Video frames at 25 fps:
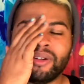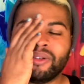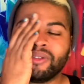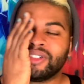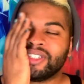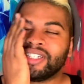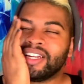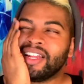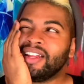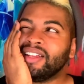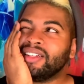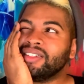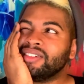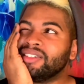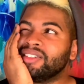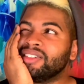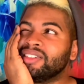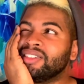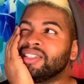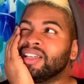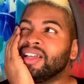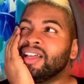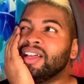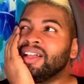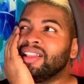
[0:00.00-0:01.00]

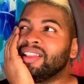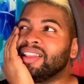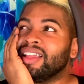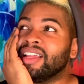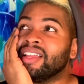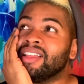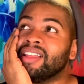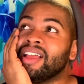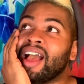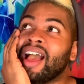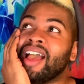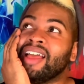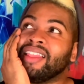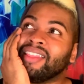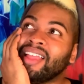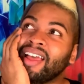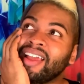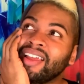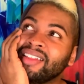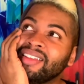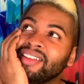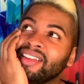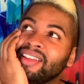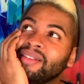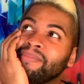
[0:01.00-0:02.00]
changes. Like, I
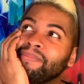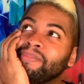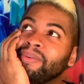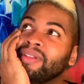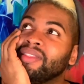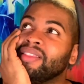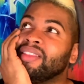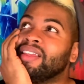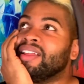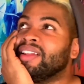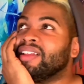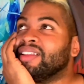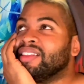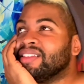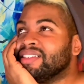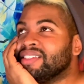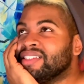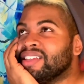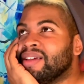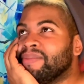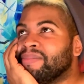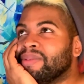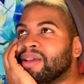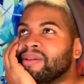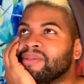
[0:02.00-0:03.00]
liked it, but then at the
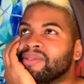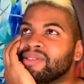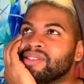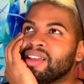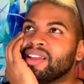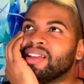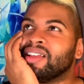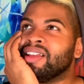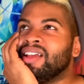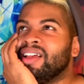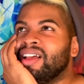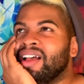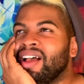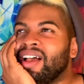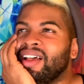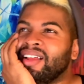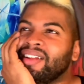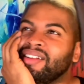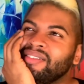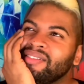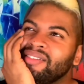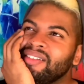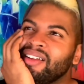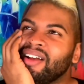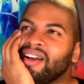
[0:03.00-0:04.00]
same time, I was like, I
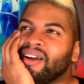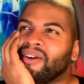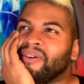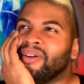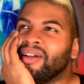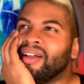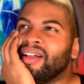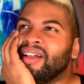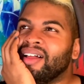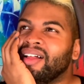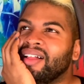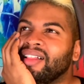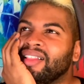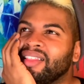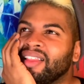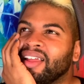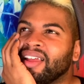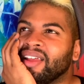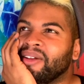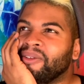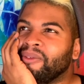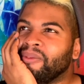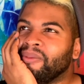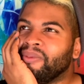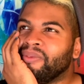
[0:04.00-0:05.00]
don't know.
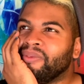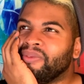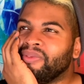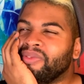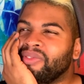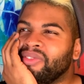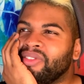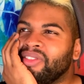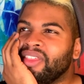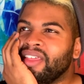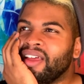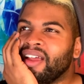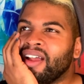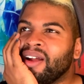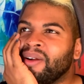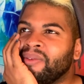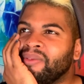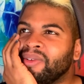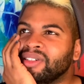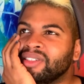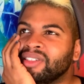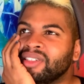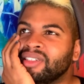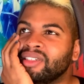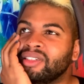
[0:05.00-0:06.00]
Like, there
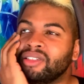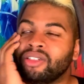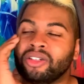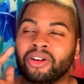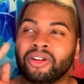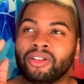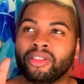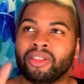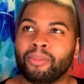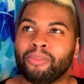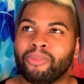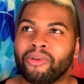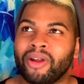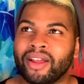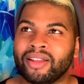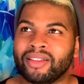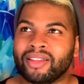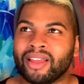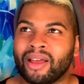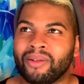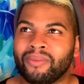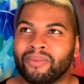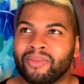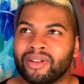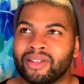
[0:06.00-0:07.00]
when during the
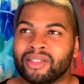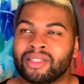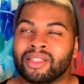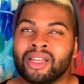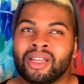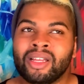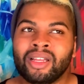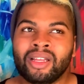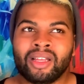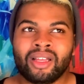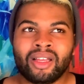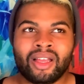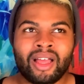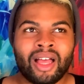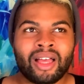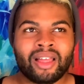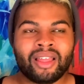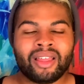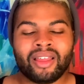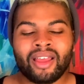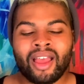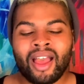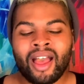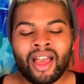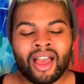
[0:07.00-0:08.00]
breakdown was, I
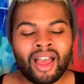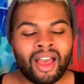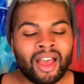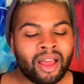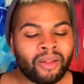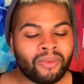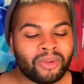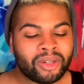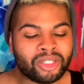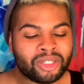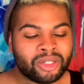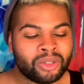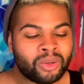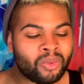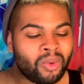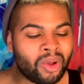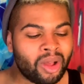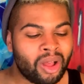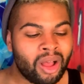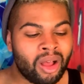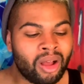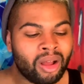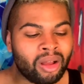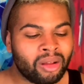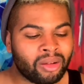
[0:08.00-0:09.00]
got what you
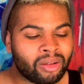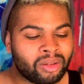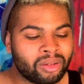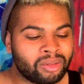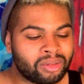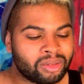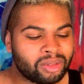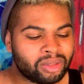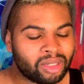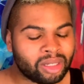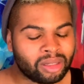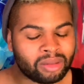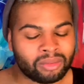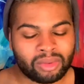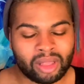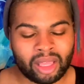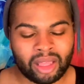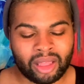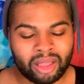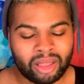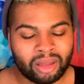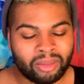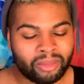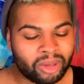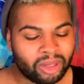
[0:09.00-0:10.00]
want, I'm
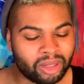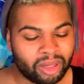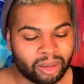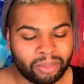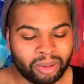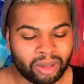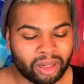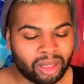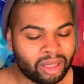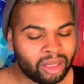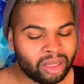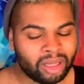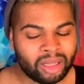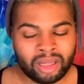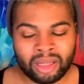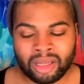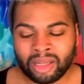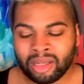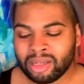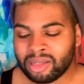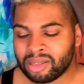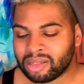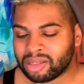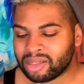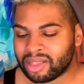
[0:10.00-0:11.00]
aiming to
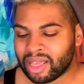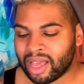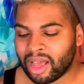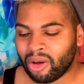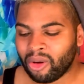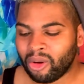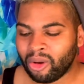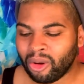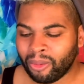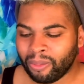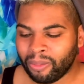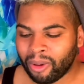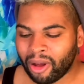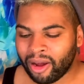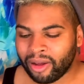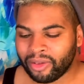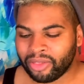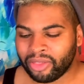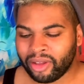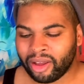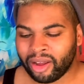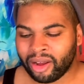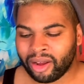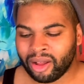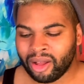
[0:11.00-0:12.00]
please. That whole part
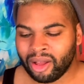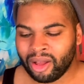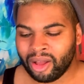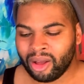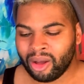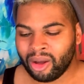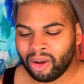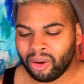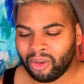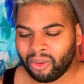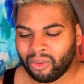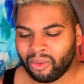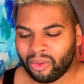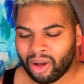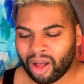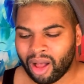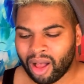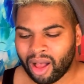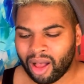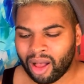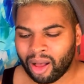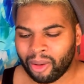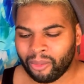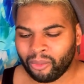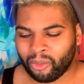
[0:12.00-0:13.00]
there
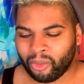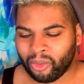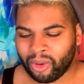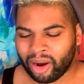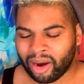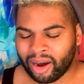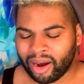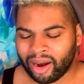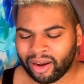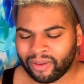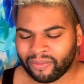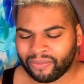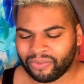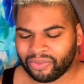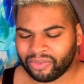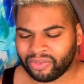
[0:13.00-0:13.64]
where,